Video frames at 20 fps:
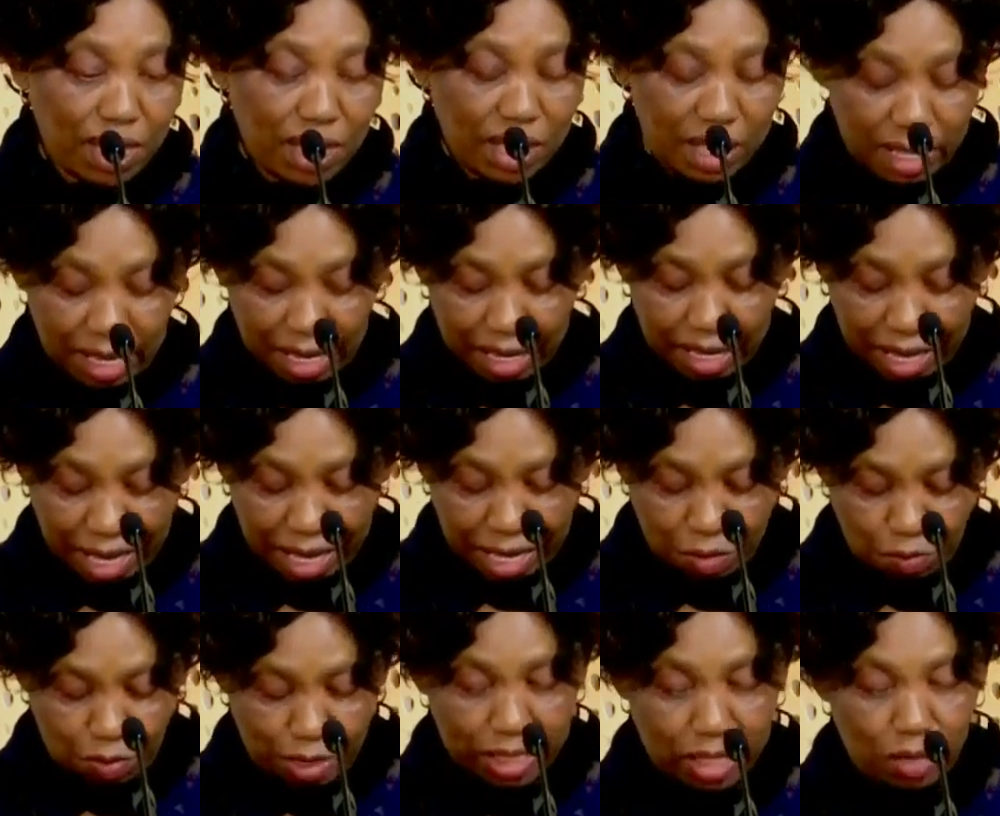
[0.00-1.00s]
and
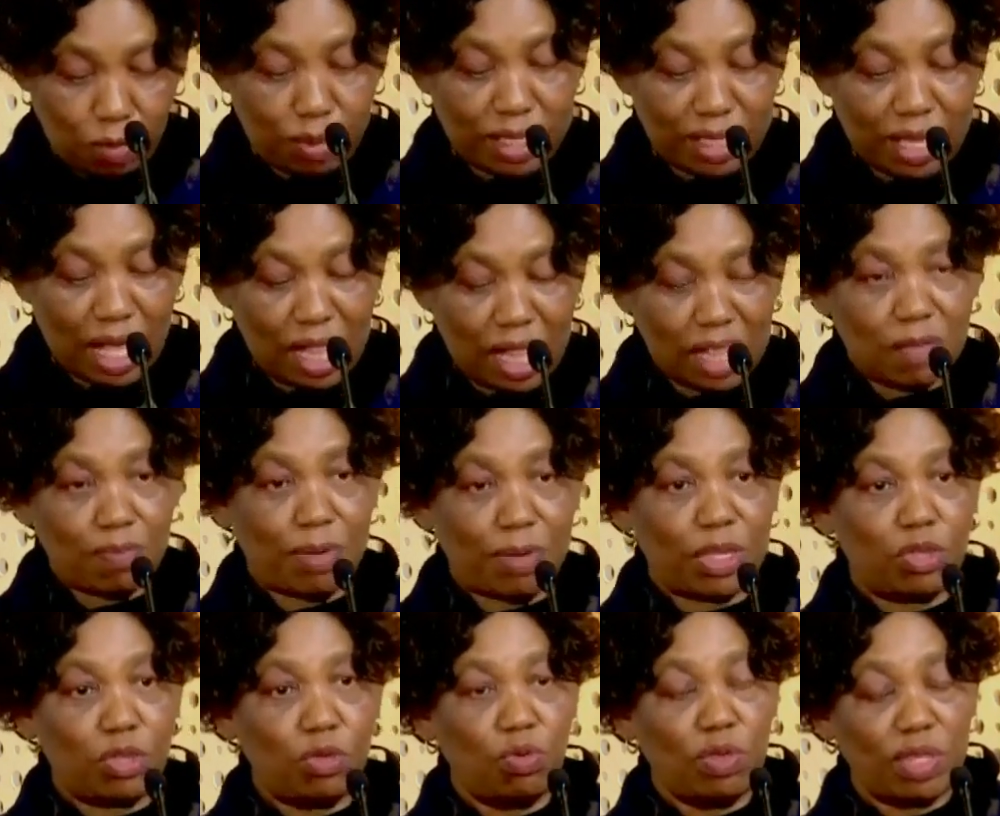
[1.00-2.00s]
again, working with health,
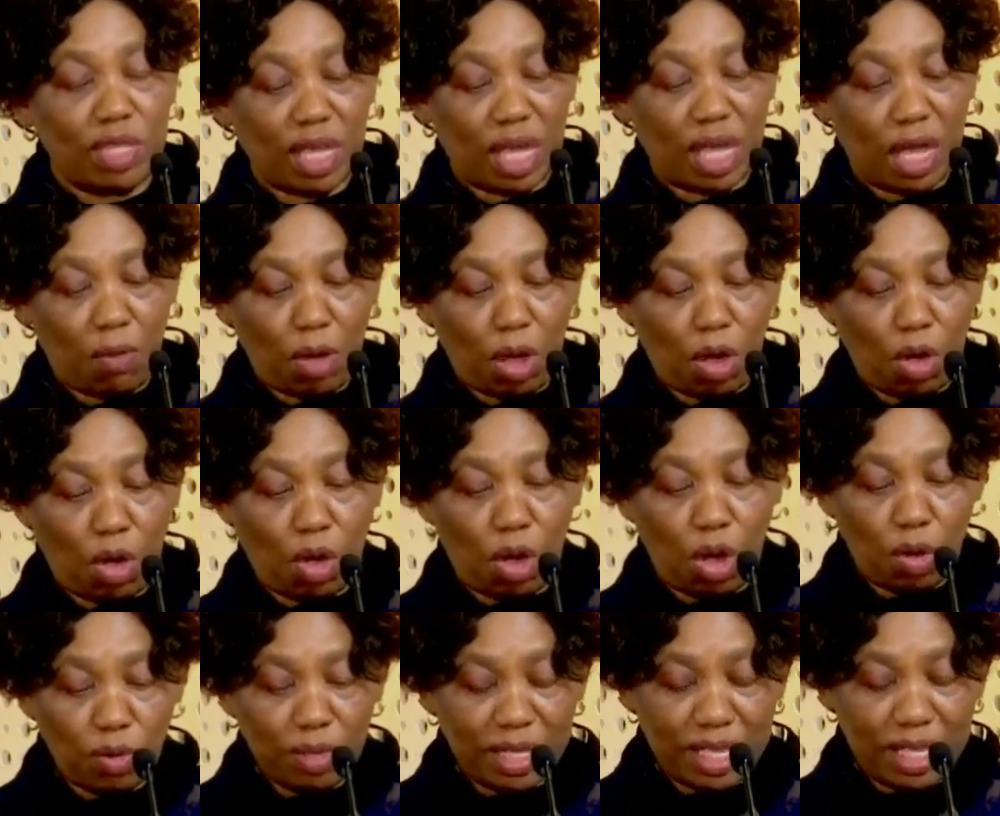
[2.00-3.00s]
but using our
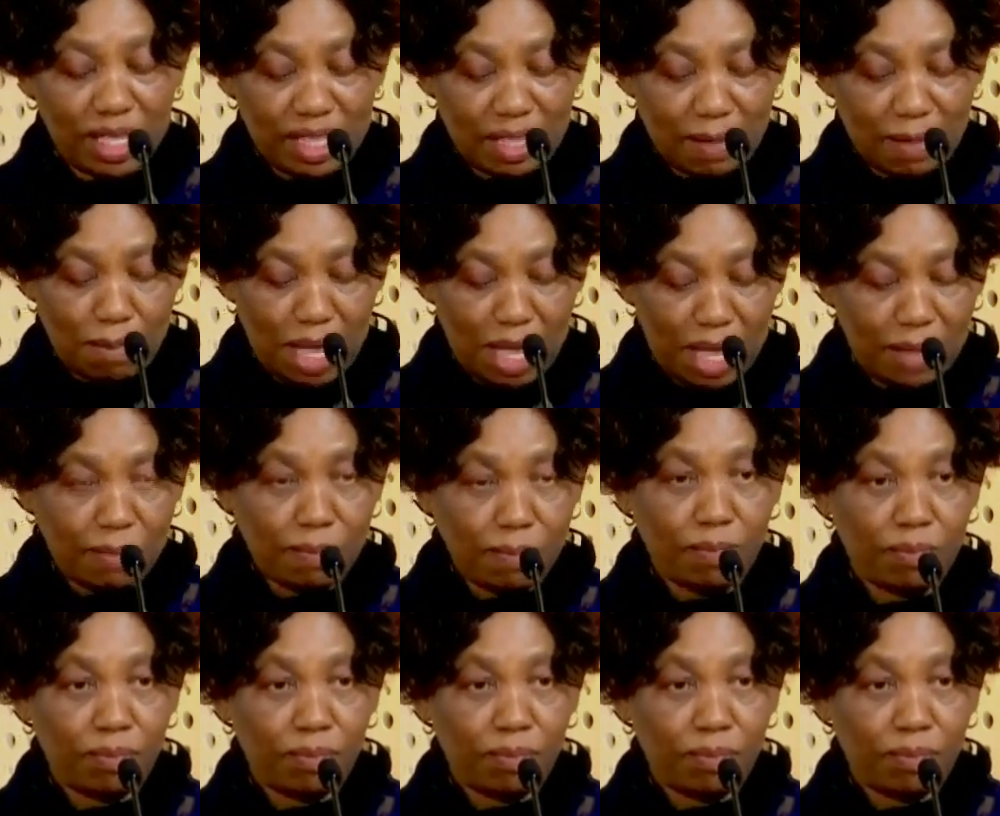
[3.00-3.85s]
own in the main